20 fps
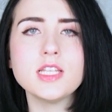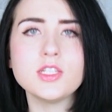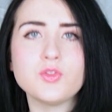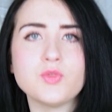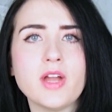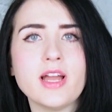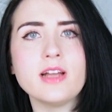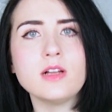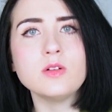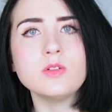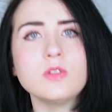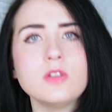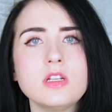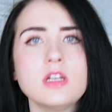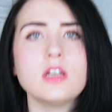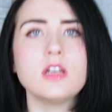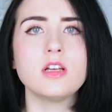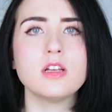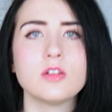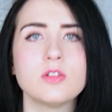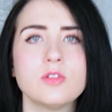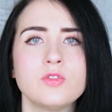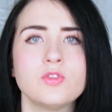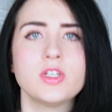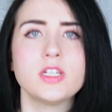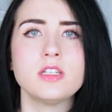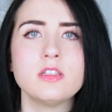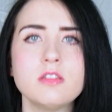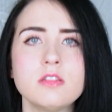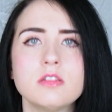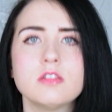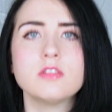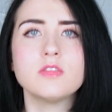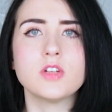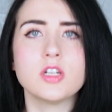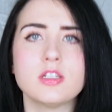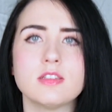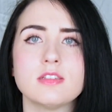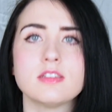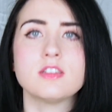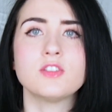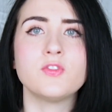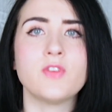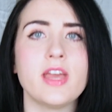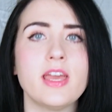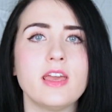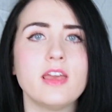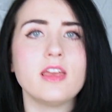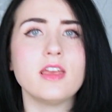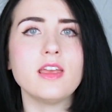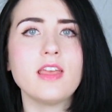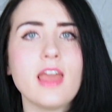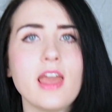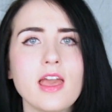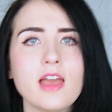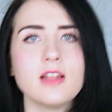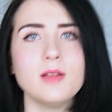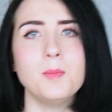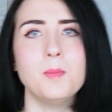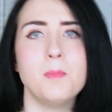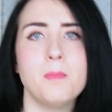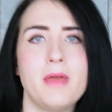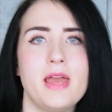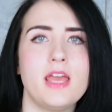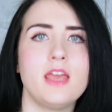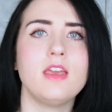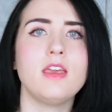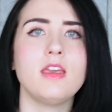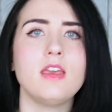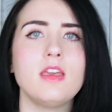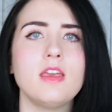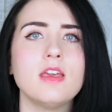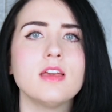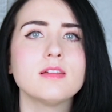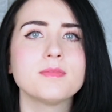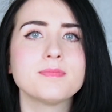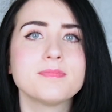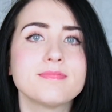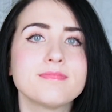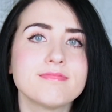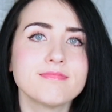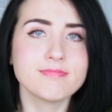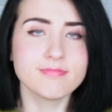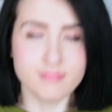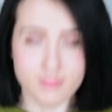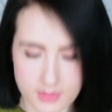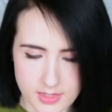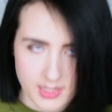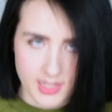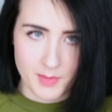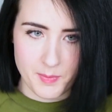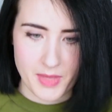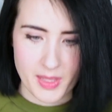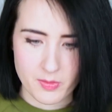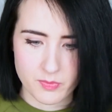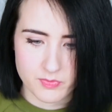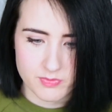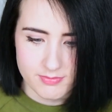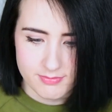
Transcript: this round of real versus fake anime. Hit me.